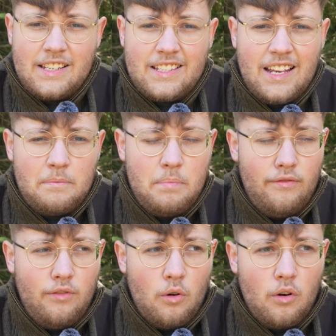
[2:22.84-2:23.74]
I said
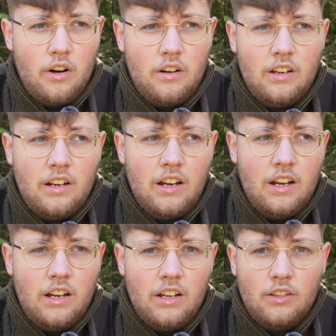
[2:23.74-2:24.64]
before,
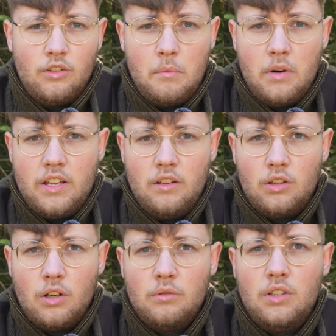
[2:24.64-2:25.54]
normally you
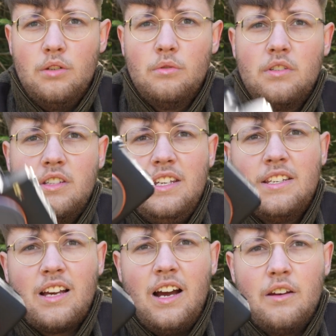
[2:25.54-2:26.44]
don't use these
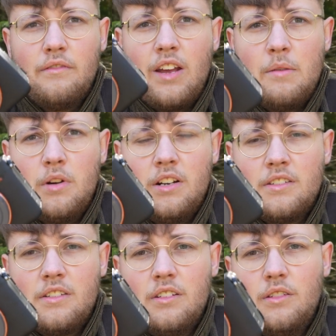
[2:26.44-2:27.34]
kind of
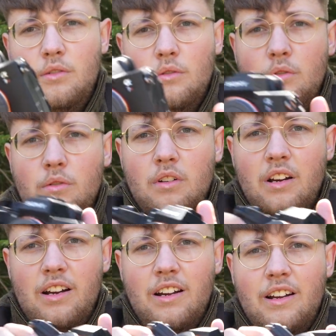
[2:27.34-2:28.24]
cameras to
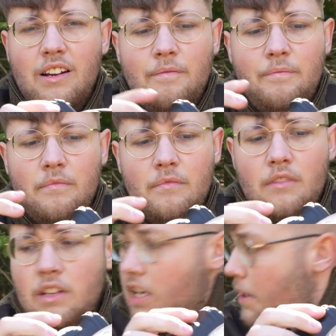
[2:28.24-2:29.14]

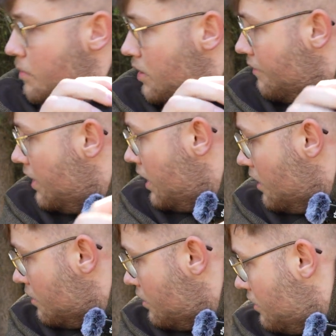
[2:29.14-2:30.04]
capture
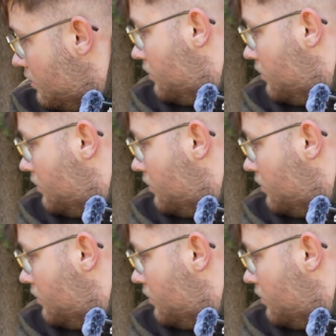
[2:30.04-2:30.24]
videos.